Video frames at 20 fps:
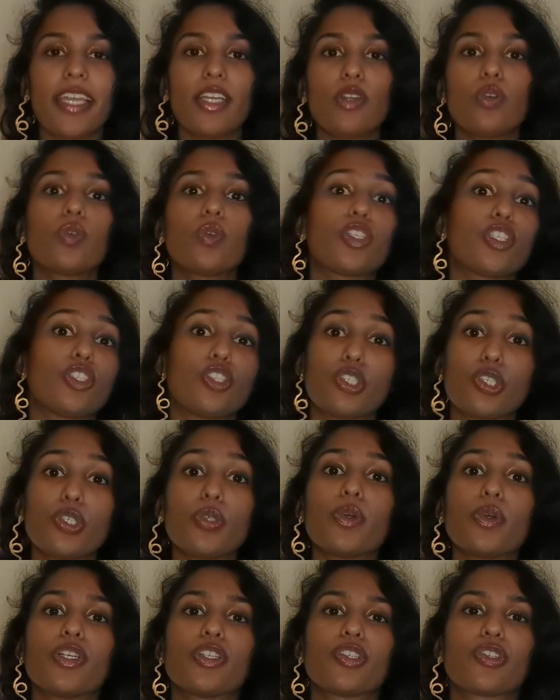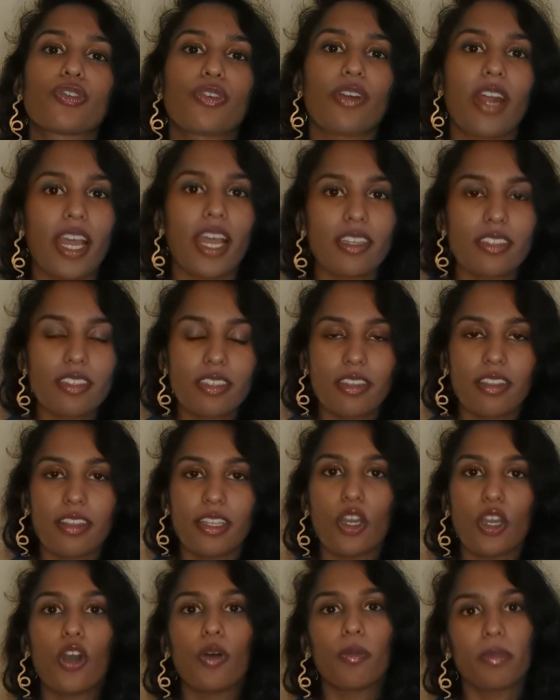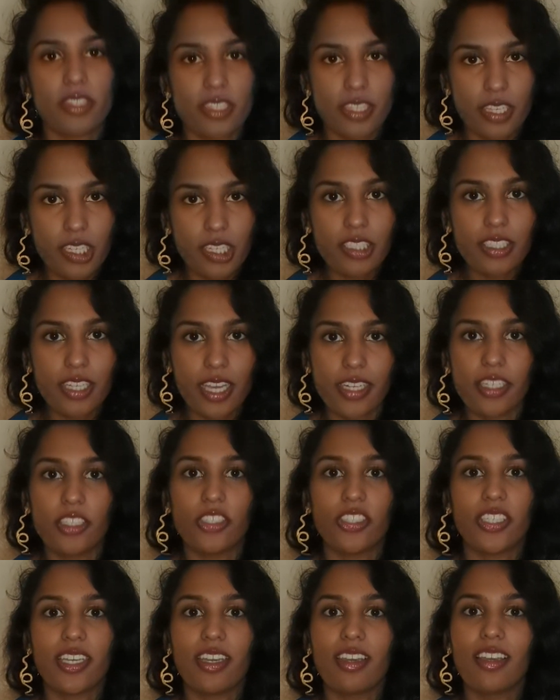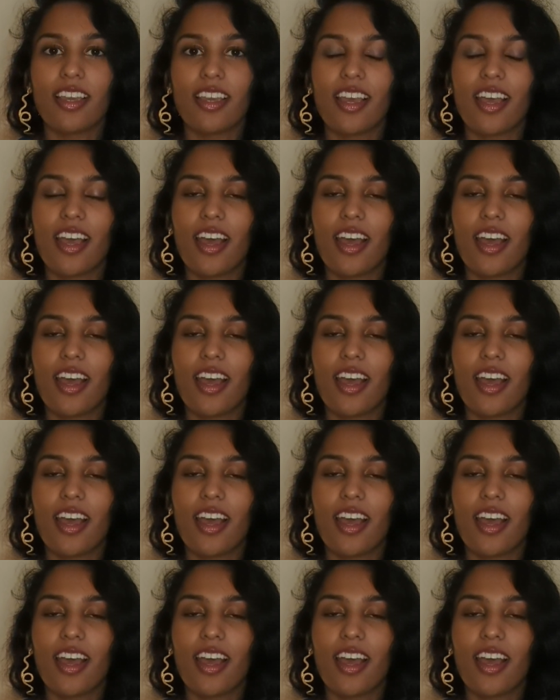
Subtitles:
in order to attract the opposite energy.